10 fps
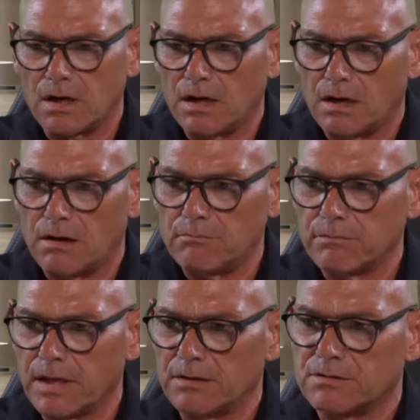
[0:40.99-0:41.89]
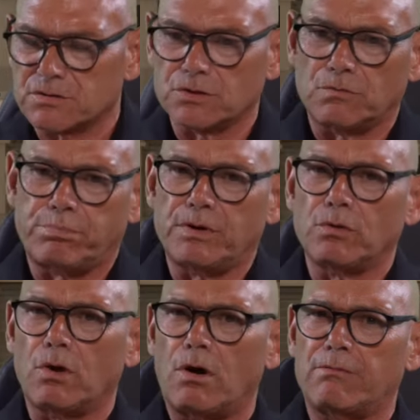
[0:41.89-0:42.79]
um, and to still
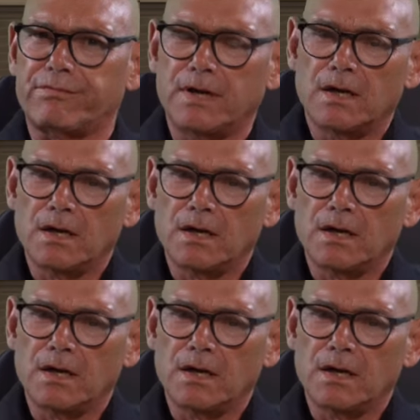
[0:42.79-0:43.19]
pull off